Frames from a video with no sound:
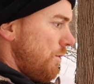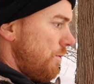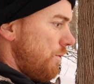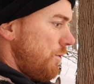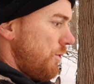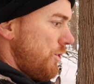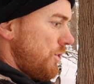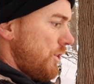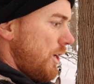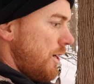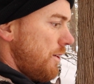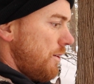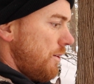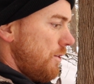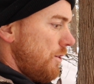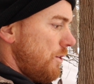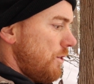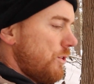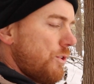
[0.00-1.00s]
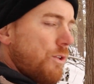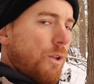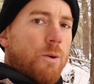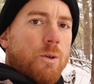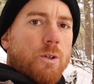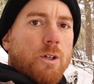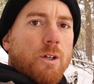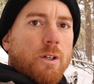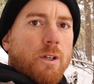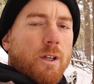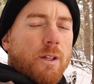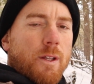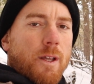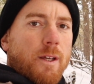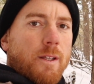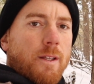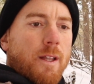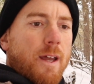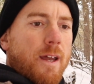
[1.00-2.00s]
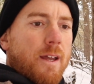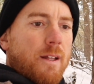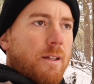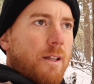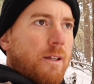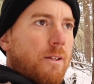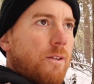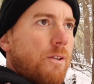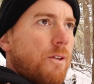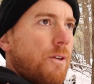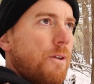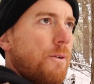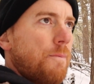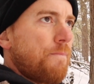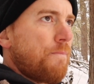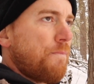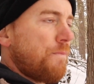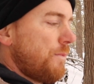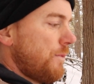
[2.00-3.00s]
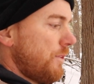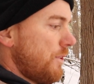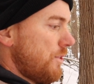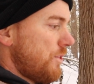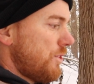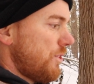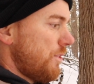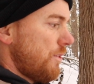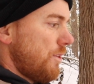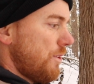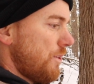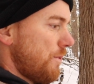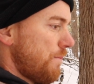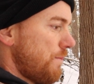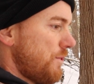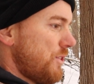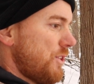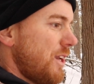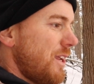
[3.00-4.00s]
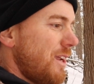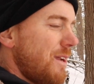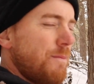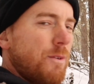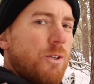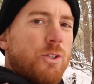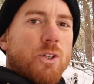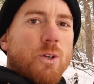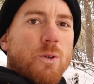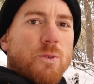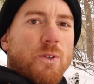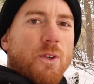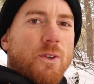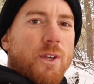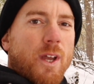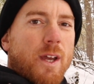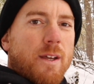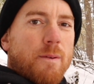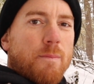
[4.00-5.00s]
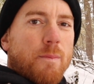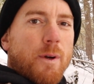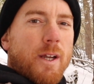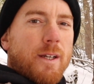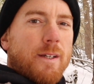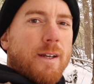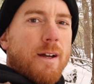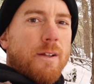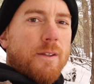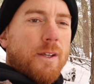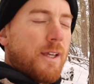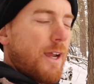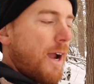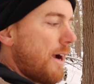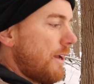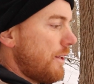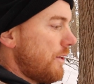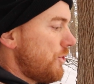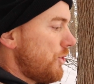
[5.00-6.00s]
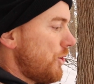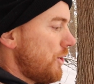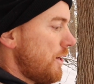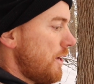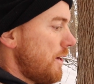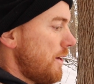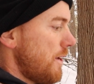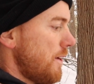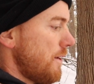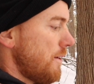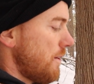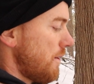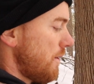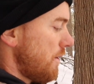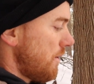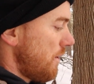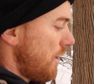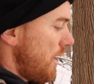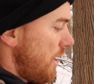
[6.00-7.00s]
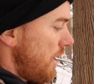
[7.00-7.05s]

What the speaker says: we'll just kind of slow cook it like that and let the steam, the juices kind of break down the collagen in it and the